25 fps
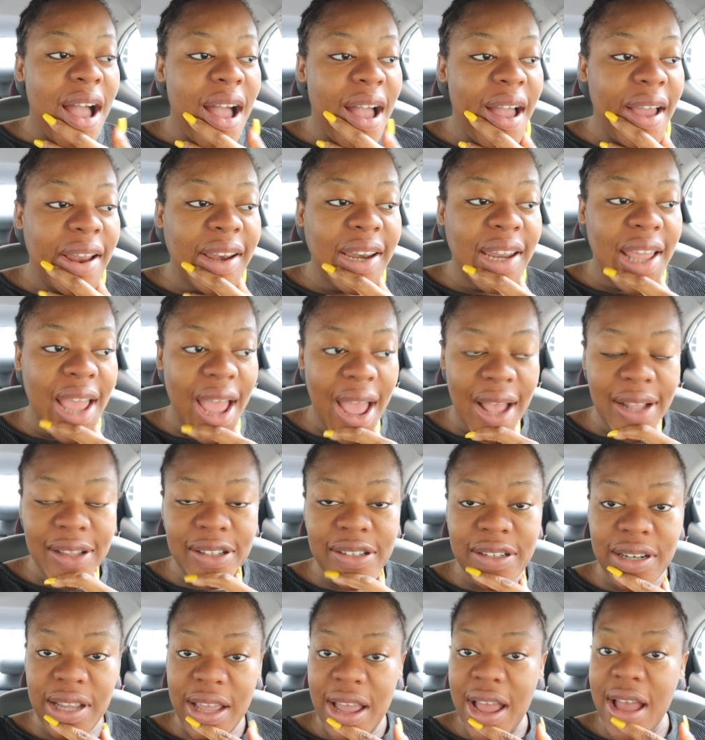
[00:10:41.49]
and yeah
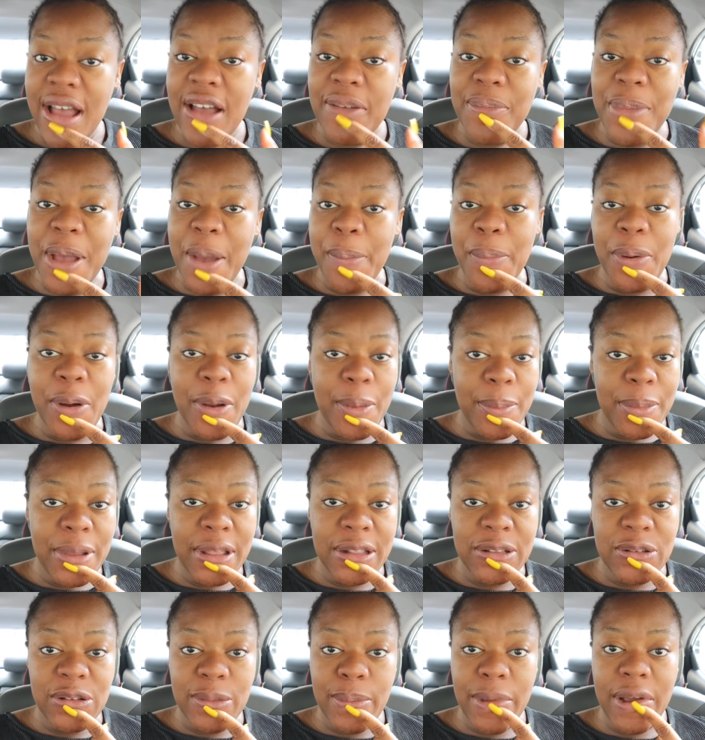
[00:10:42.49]
today I have my
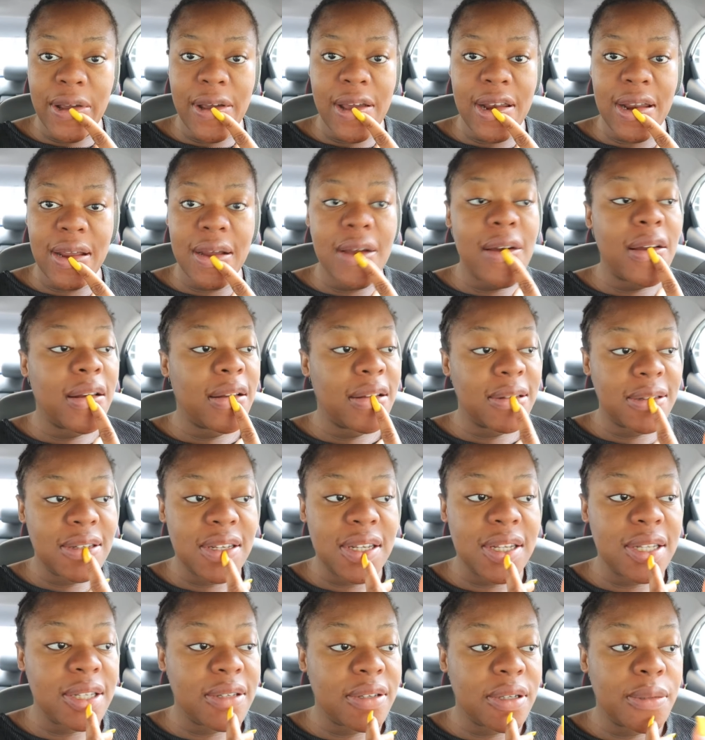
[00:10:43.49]
appointment with my
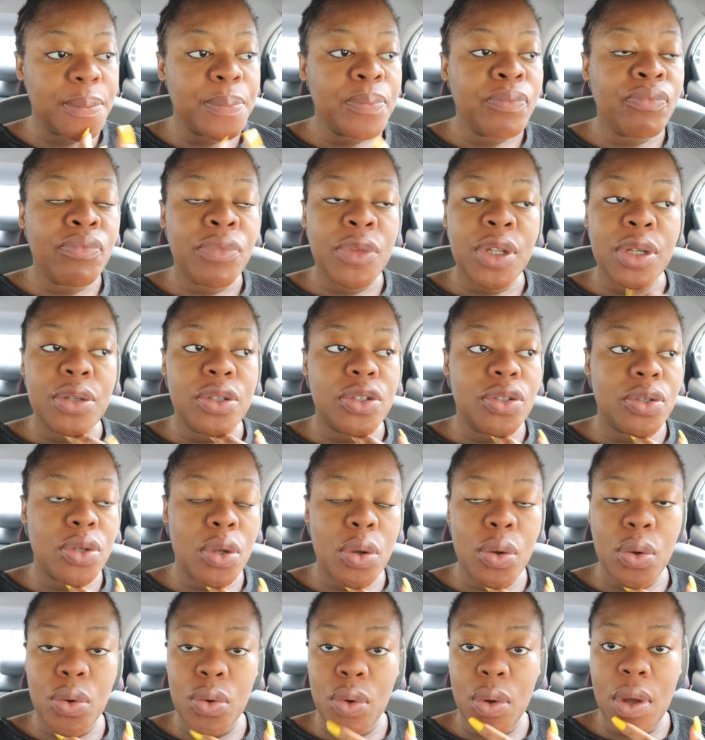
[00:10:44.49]
gynecologist
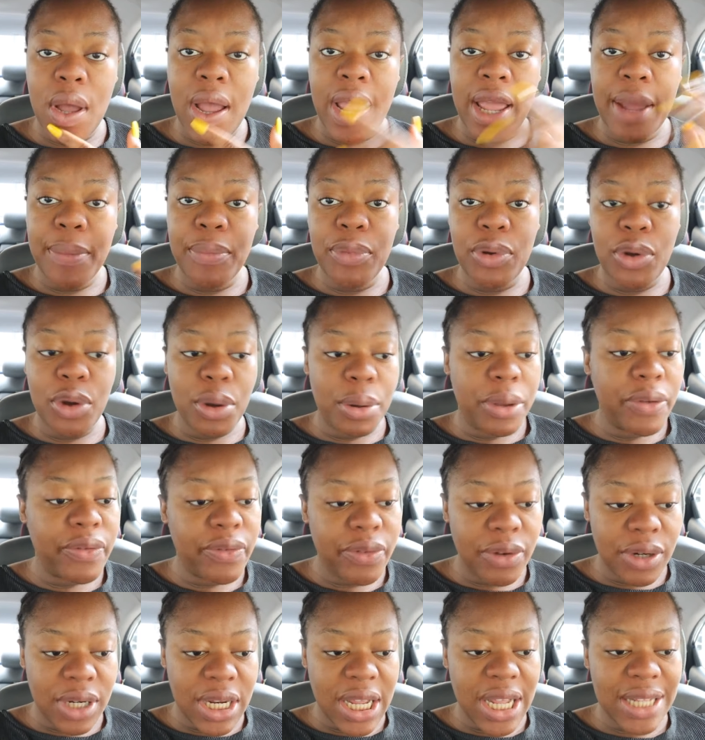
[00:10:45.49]
so I am going
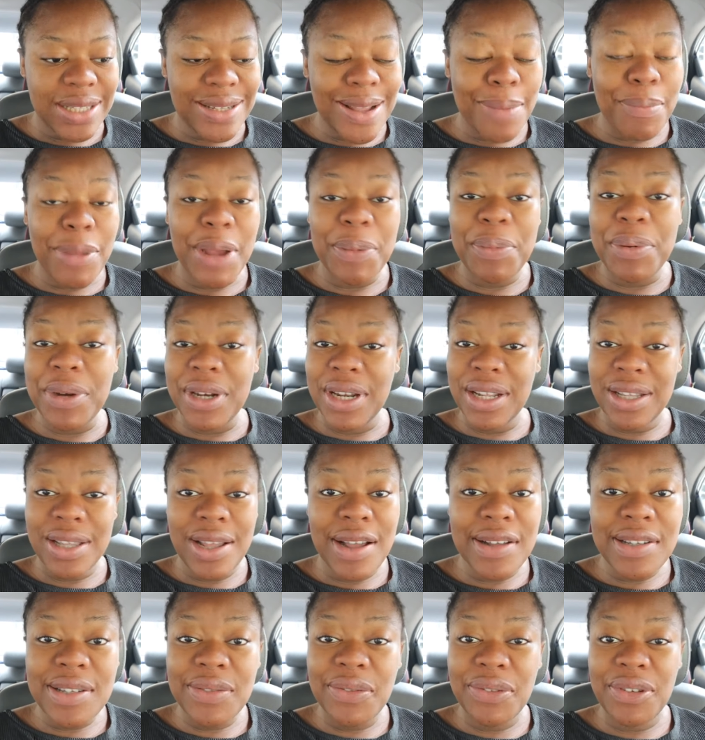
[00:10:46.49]
for that and my
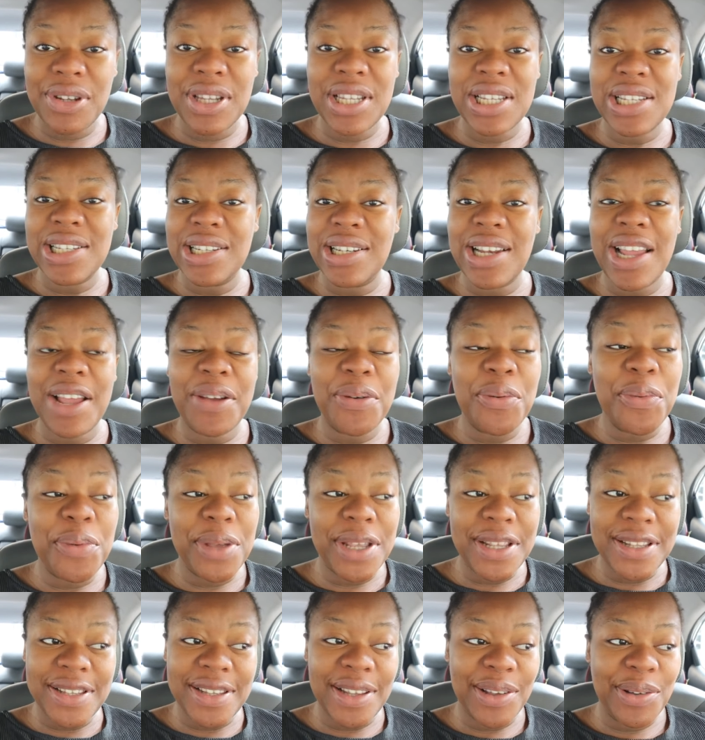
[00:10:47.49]
prenatal's finished like
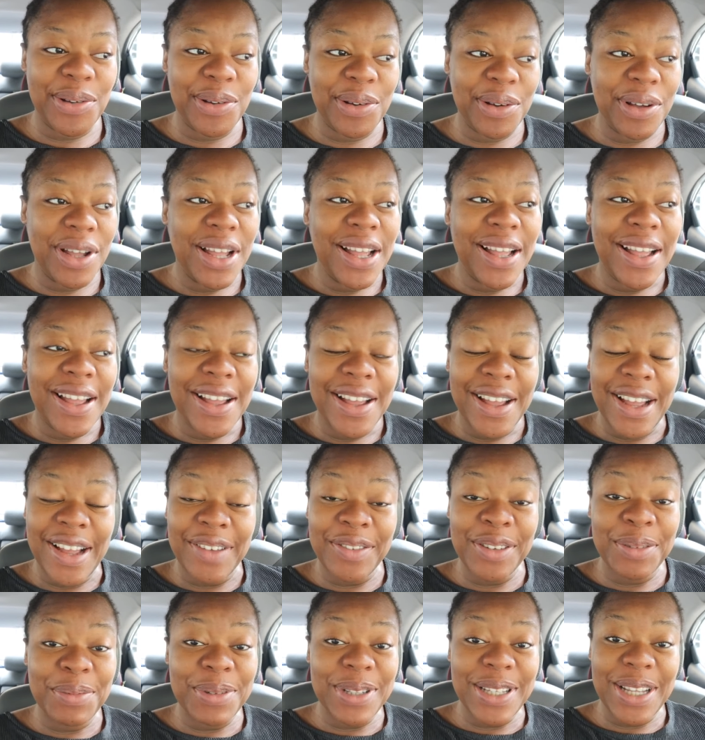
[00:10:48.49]
weeks ago
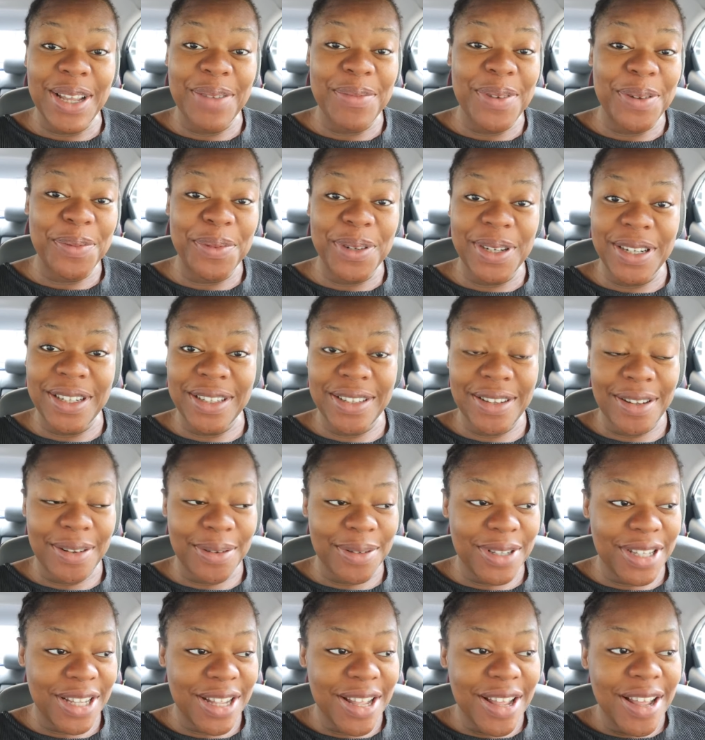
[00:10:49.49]
I've not been taking my
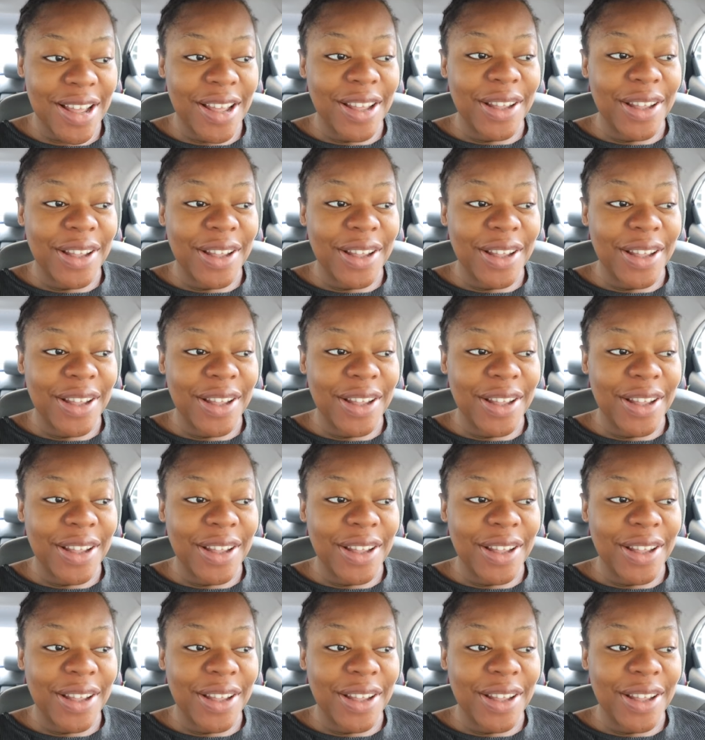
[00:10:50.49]
prenatals,